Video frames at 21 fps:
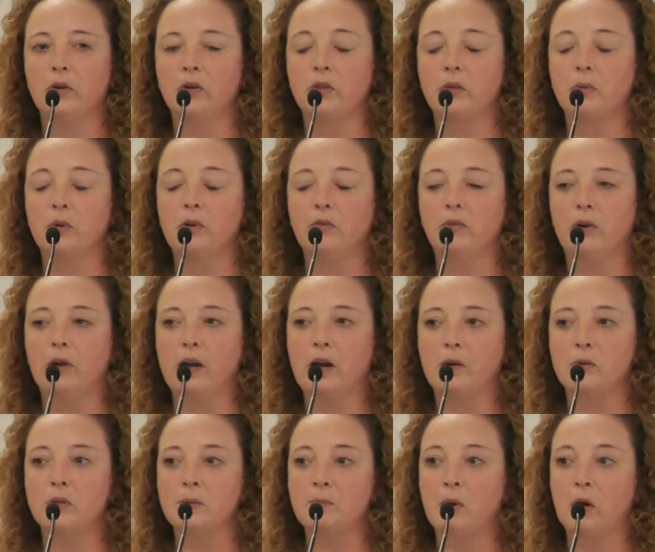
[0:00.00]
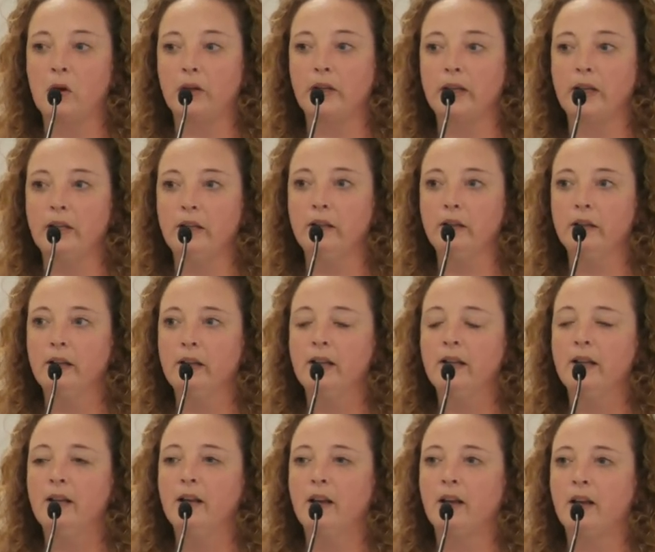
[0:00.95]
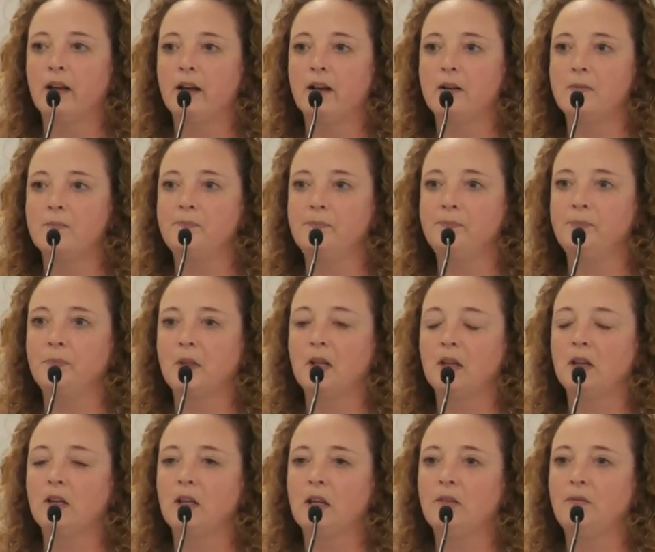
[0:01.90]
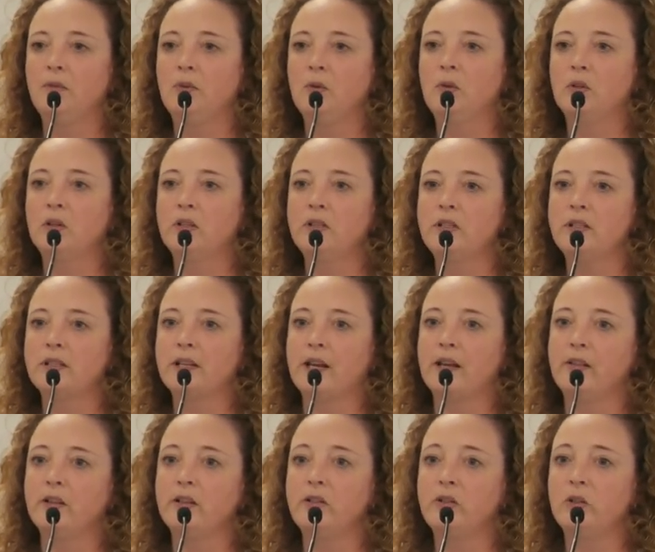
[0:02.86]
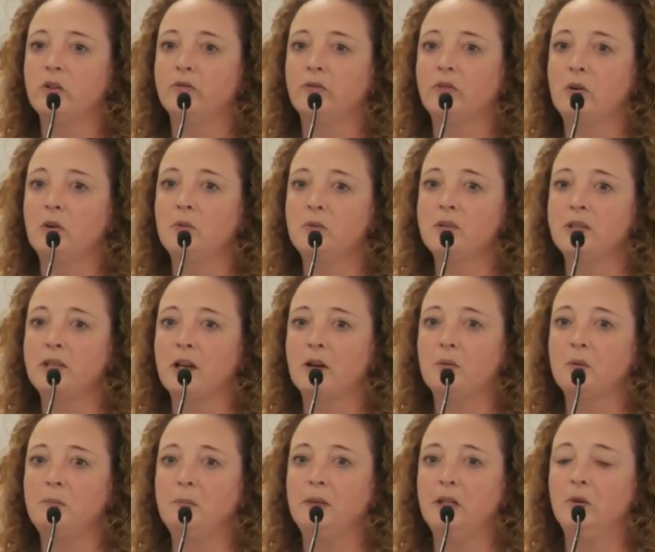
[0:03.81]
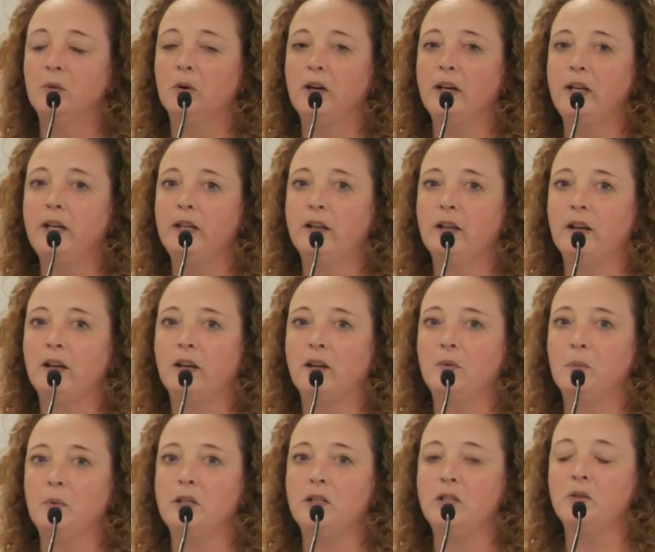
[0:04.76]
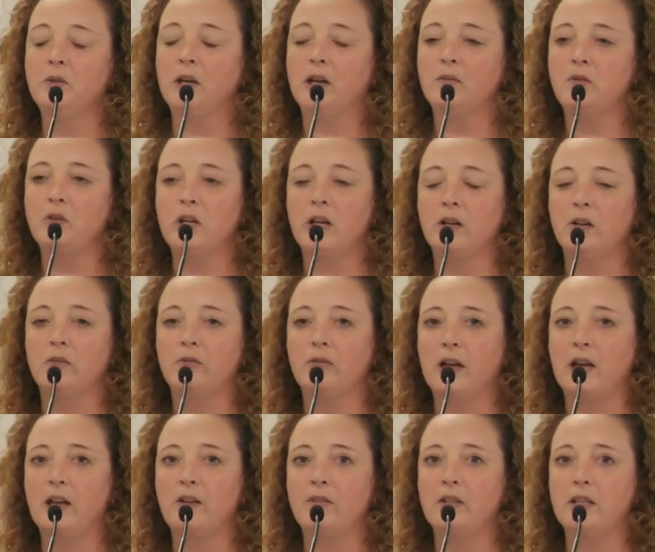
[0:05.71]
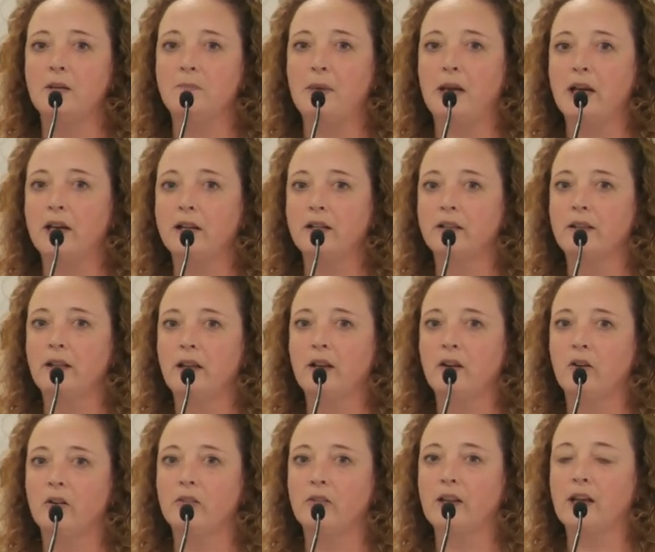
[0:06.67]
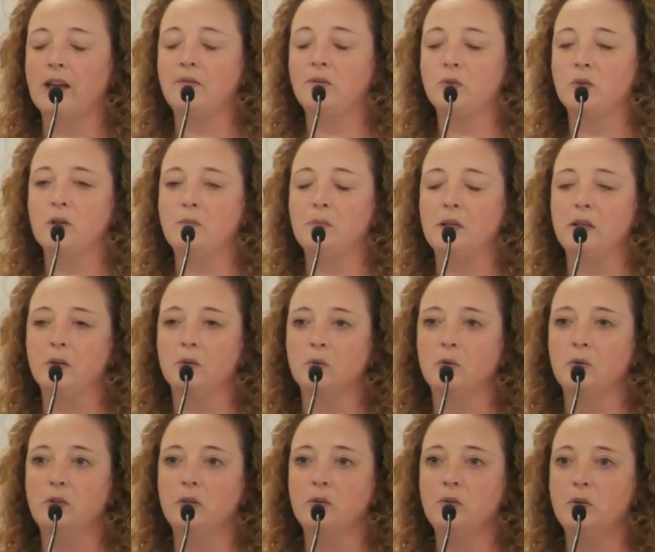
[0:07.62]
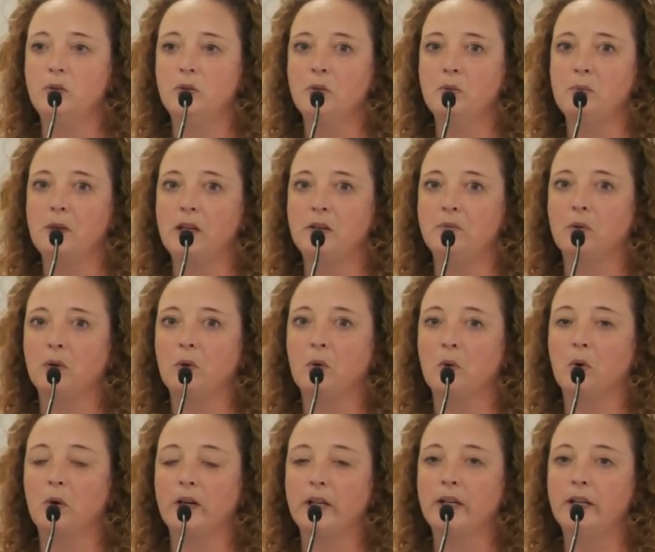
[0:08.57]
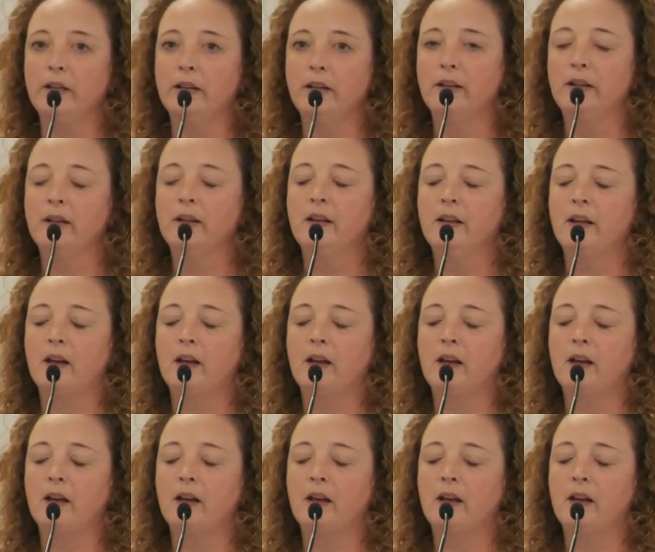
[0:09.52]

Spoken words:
for 3 free hours of parking. If you could silence your phones, that would be great. We do have Channel 5 in the back. They are live streaming through YouTube and recording